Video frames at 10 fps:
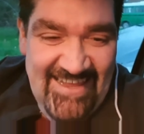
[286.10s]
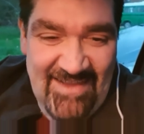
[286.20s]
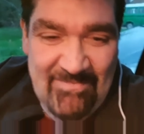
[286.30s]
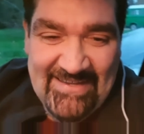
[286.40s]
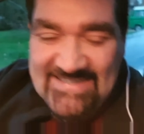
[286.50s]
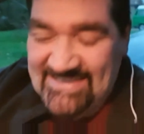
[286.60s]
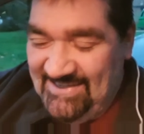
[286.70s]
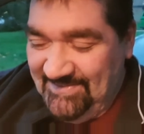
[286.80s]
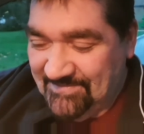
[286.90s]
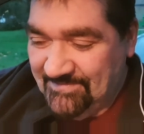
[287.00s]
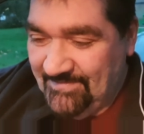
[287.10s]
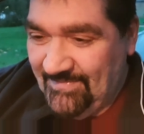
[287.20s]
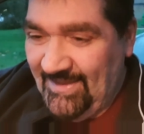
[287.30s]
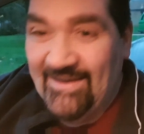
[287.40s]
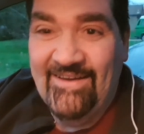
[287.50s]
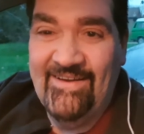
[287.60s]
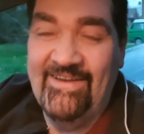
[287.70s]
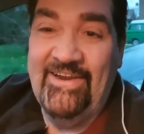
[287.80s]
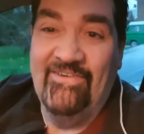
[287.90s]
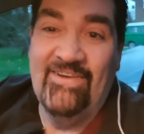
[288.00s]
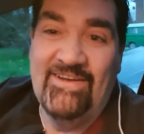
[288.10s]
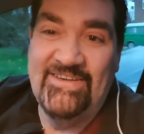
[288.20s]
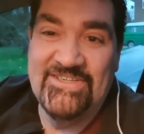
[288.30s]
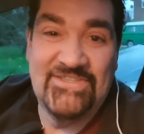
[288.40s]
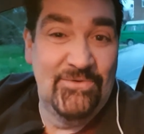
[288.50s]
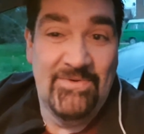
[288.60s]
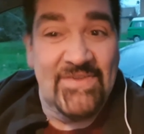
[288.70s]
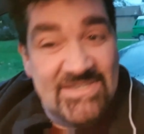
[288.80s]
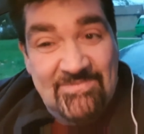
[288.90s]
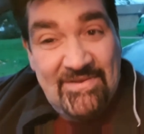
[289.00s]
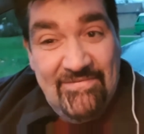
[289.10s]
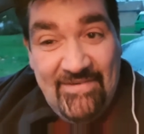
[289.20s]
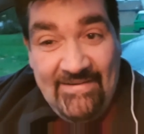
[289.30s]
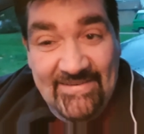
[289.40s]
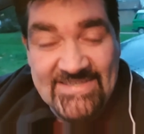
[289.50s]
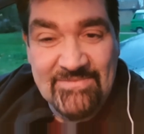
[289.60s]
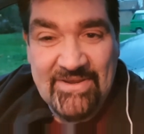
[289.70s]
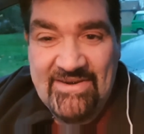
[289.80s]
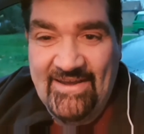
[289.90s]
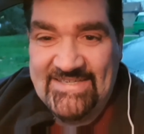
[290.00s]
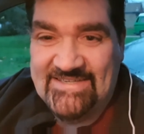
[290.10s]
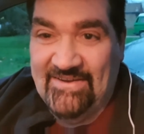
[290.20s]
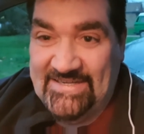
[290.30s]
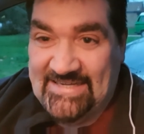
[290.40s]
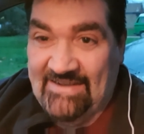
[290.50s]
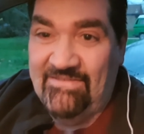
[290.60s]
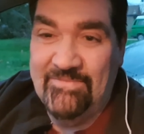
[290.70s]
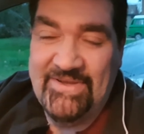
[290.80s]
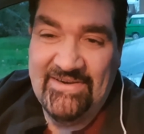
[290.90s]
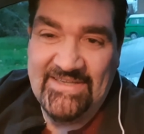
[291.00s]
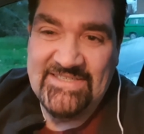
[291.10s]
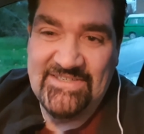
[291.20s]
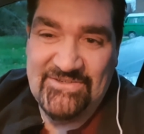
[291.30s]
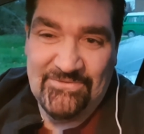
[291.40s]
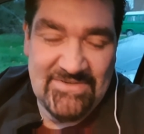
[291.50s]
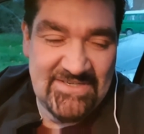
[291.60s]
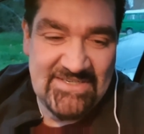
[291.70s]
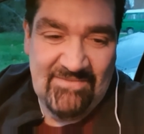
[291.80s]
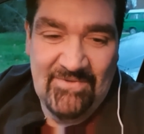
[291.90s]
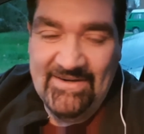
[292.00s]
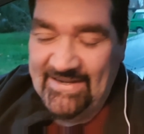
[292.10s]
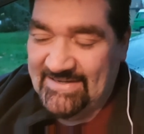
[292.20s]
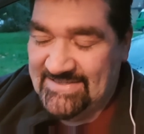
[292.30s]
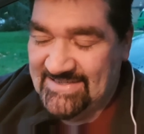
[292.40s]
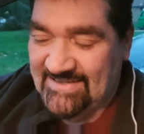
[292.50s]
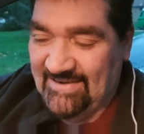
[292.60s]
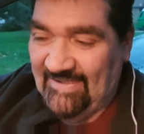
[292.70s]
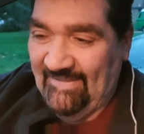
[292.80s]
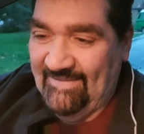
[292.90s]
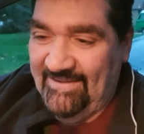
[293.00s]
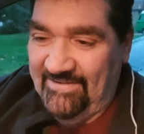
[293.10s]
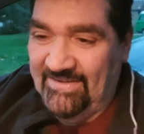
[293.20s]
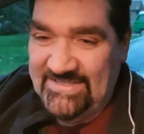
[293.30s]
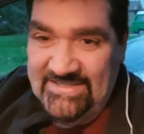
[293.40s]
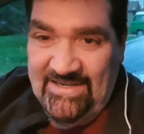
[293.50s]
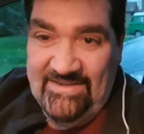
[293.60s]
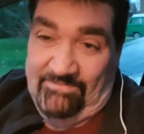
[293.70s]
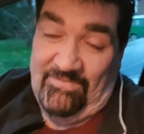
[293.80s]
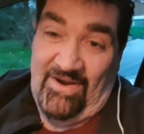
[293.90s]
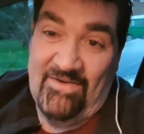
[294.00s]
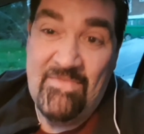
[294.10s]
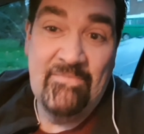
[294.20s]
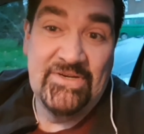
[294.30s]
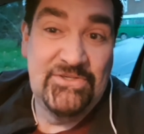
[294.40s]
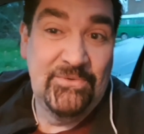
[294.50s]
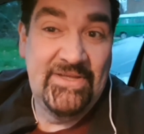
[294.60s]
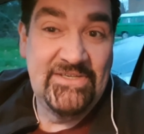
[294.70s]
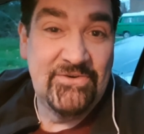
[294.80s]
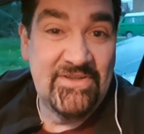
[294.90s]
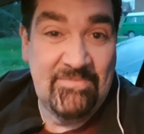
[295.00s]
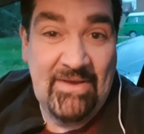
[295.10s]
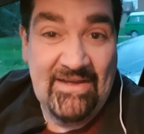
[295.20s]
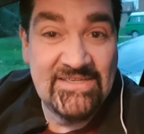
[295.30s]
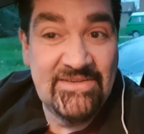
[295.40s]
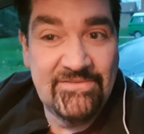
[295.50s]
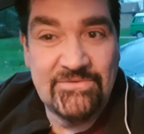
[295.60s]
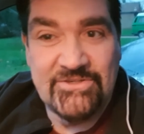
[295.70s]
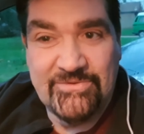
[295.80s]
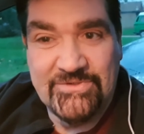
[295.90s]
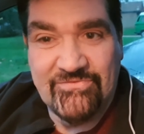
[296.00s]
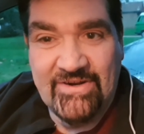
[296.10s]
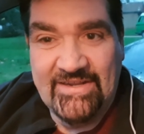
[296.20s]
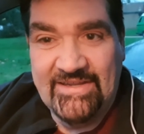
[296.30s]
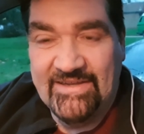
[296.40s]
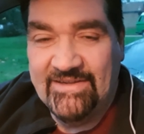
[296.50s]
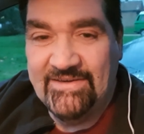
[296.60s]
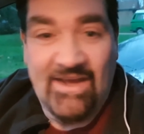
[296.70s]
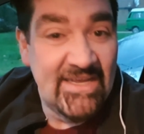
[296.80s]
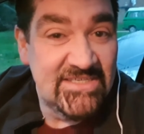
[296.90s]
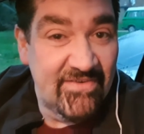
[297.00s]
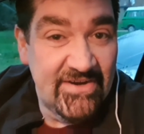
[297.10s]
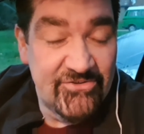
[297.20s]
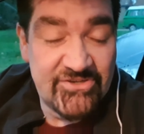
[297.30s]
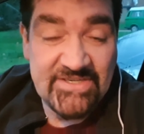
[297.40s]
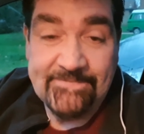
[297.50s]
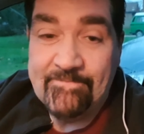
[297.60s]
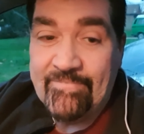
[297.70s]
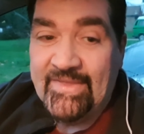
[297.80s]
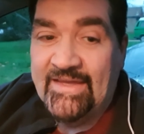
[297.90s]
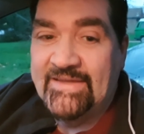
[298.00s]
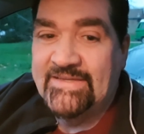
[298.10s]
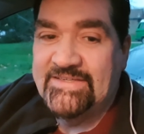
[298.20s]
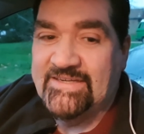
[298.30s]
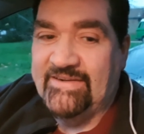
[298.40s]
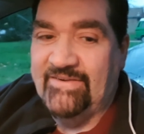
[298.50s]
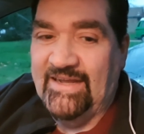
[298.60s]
but I just thought, well, this will be fun. This will be a nice night out. It'd be nice to talk to someone. And I remembered talking to her at the party and thought she was really nice, very interesting. So